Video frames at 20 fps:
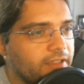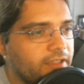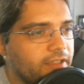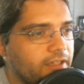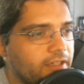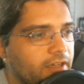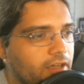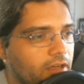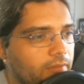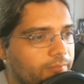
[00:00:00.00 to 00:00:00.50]

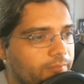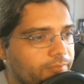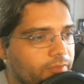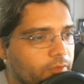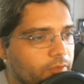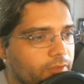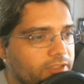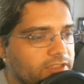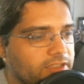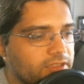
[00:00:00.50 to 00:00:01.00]
The
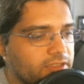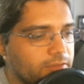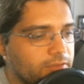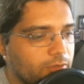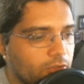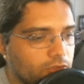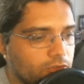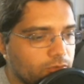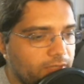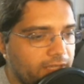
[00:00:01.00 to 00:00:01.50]
reason is, of
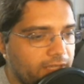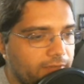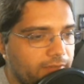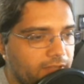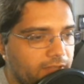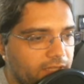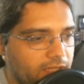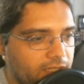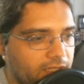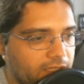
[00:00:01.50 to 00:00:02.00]
course, we have
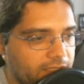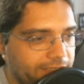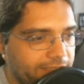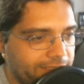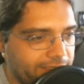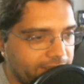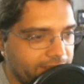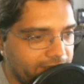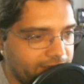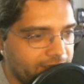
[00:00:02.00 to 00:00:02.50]
the
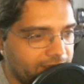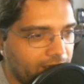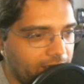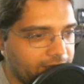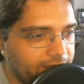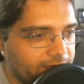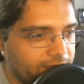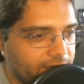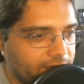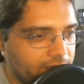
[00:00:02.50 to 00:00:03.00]

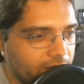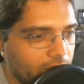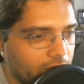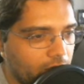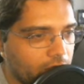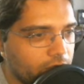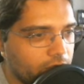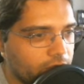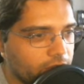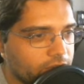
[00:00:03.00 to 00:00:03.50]
Edaten, the
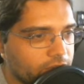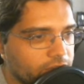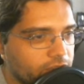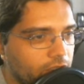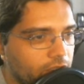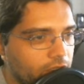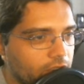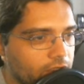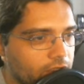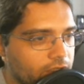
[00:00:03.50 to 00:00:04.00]
Conqueror
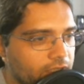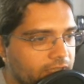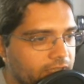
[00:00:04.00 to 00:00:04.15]
Star,